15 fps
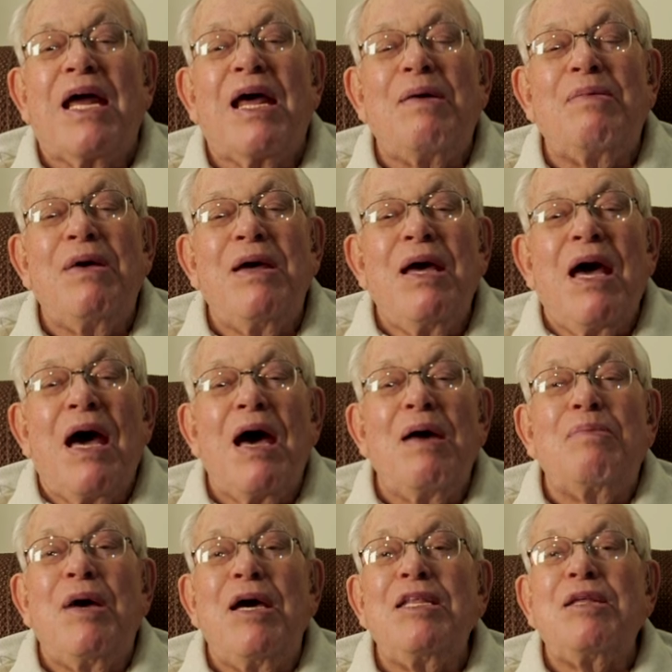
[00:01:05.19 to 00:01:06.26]
and I, I
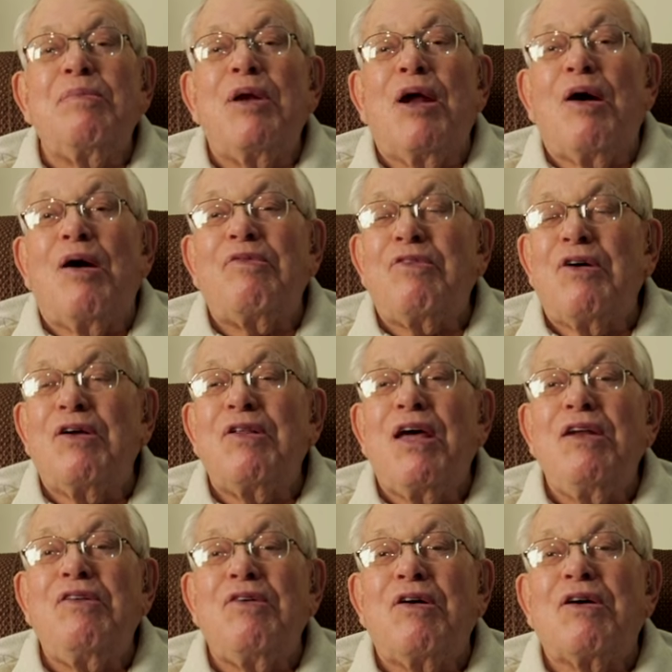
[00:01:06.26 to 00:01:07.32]
made them an offer and they
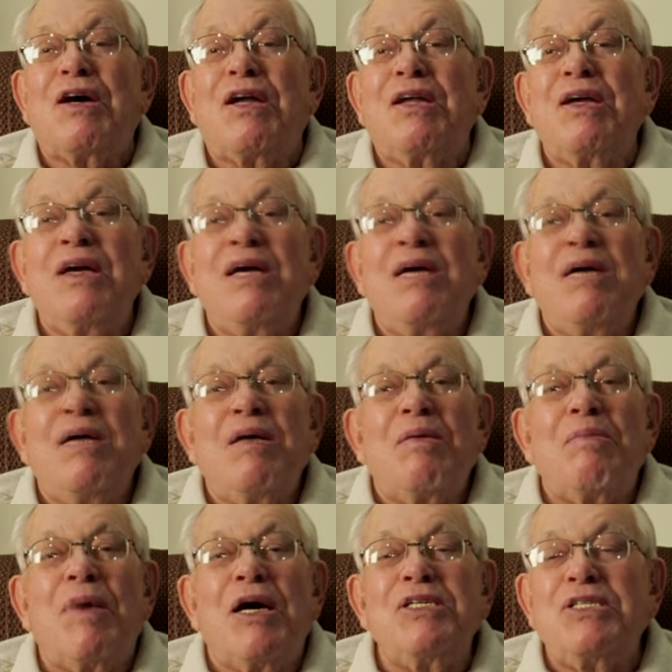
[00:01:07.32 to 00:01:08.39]
took it.
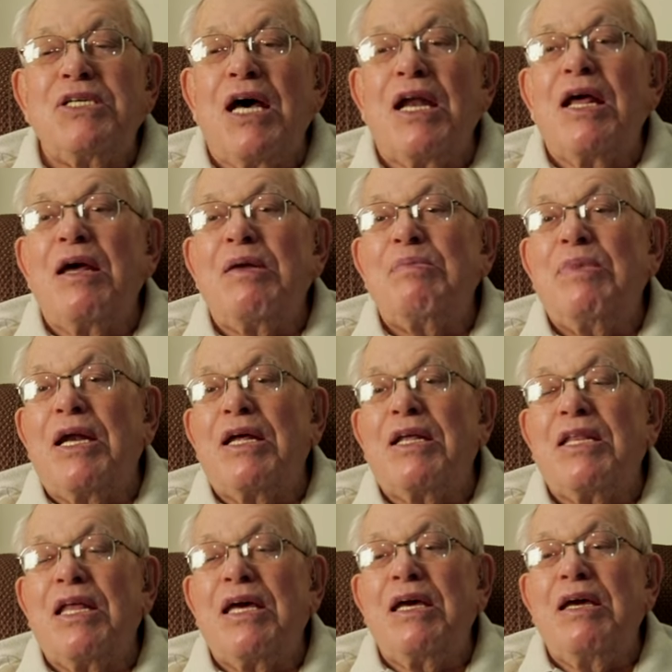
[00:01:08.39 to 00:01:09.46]
My son had been in
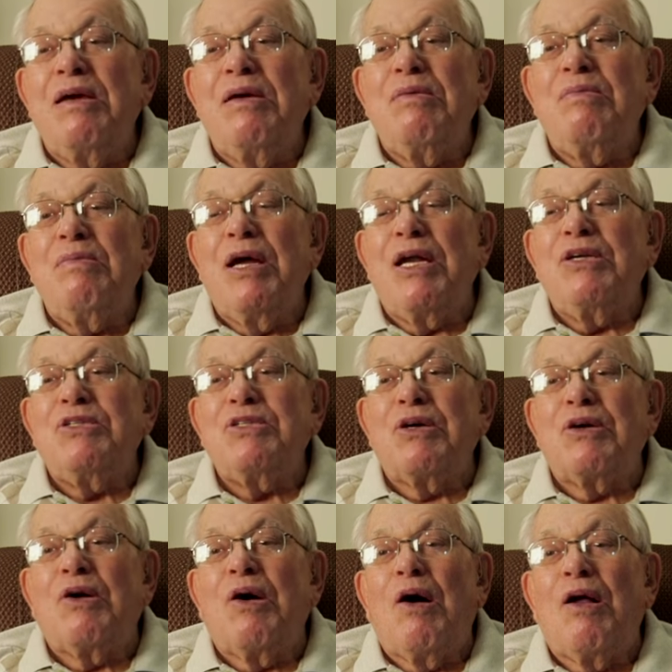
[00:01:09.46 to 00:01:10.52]
the miniature
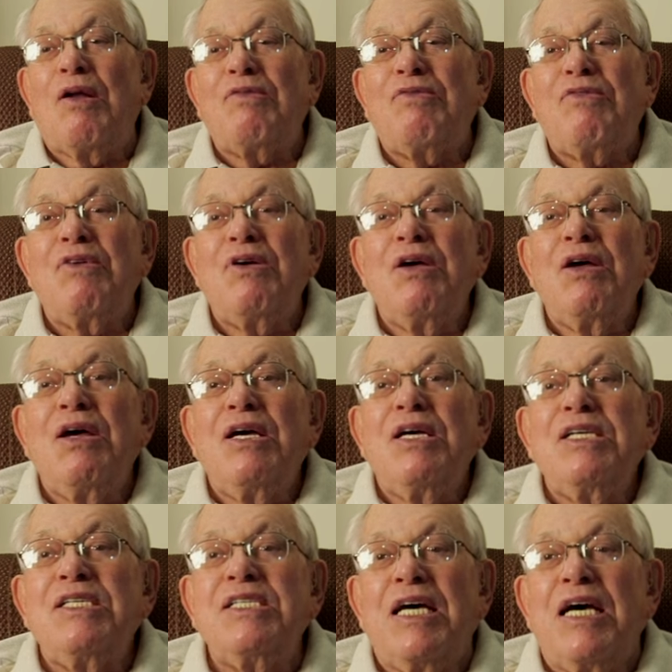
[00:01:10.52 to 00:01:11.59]
golf
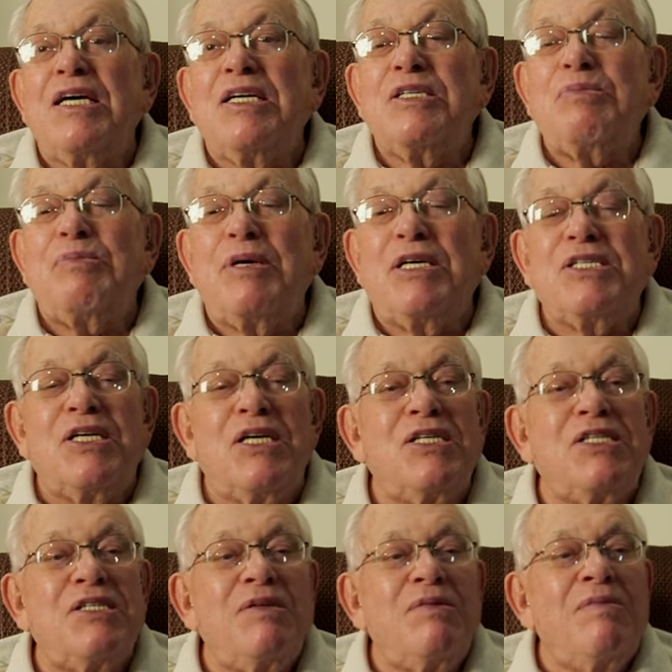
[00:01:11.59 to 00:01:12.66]
sales
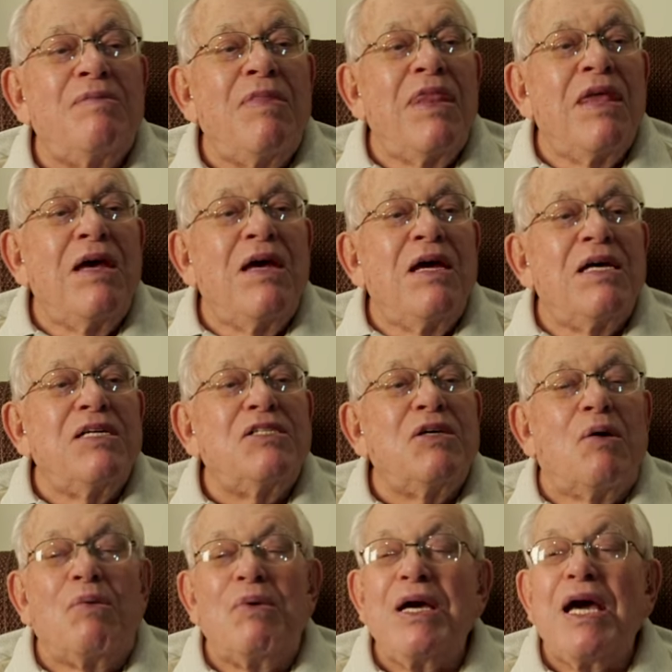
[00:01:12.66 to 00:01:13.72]
business,
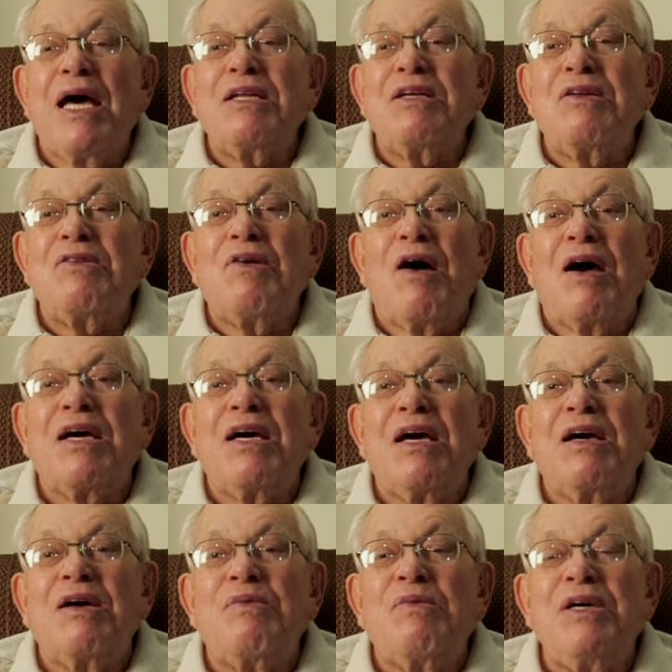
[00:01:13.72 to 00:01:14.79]
so we got to
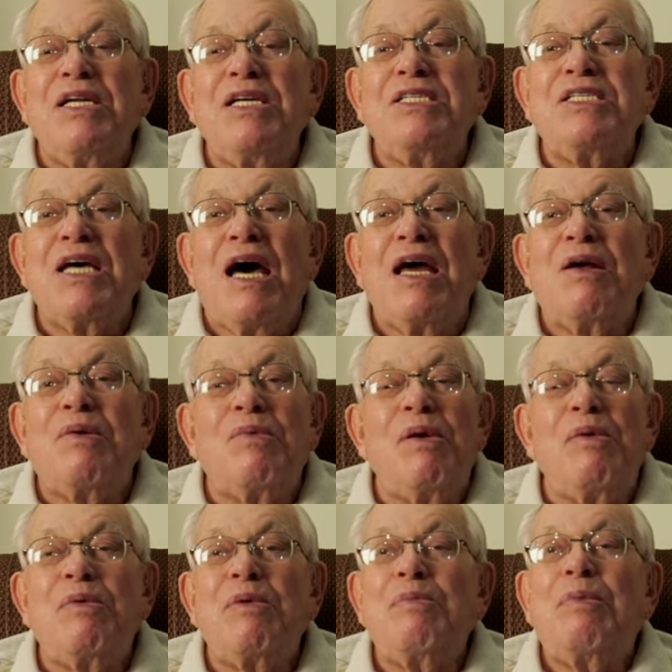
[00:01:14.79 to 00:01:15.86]
talking and we decided we
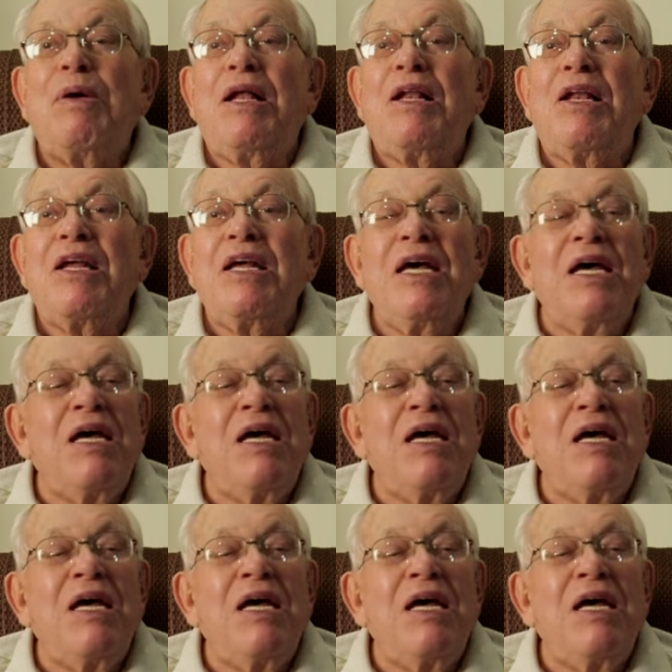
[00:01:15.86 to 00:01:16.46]
would build